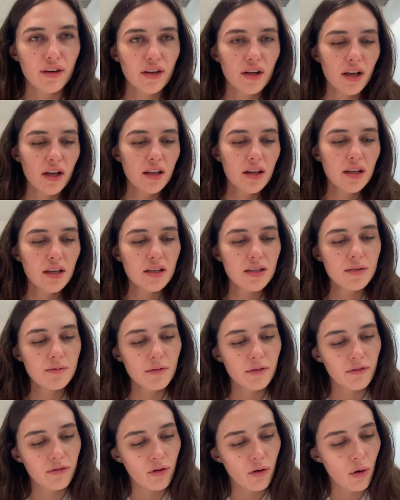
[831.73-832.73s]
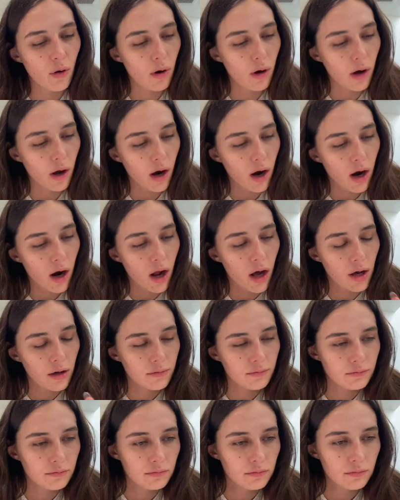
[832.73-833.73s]
done these before.
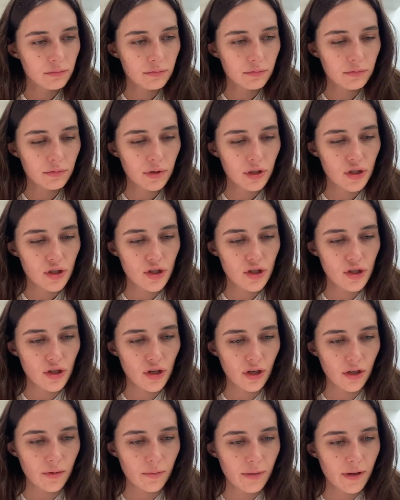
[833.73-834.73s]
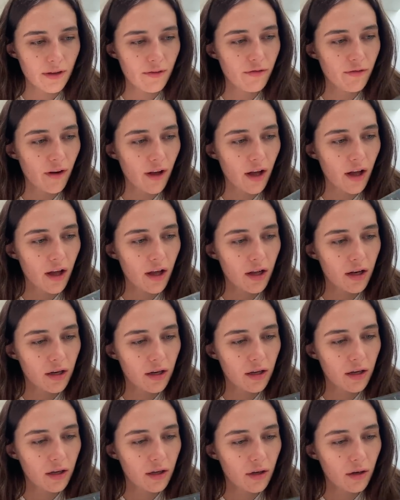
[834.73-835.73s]
Should be fun.
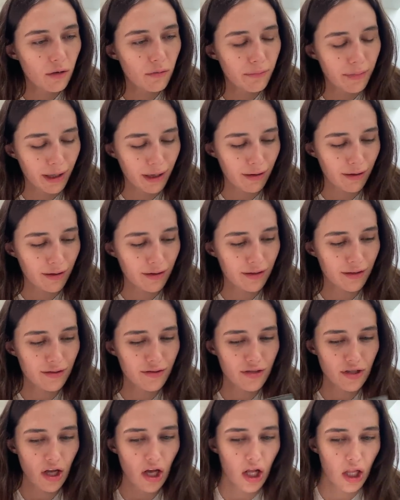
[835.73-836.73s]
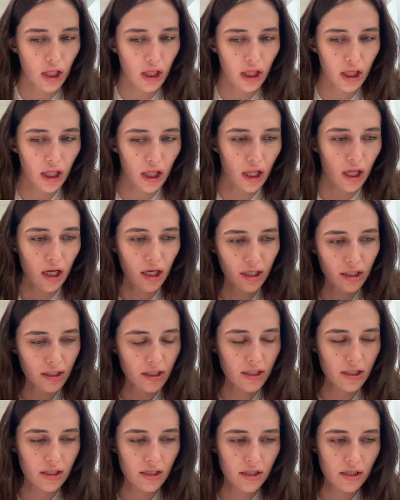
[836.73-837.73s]
Oh my God, there's a
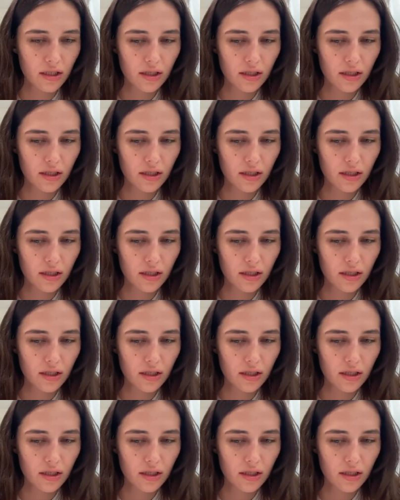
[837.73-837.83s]
lot.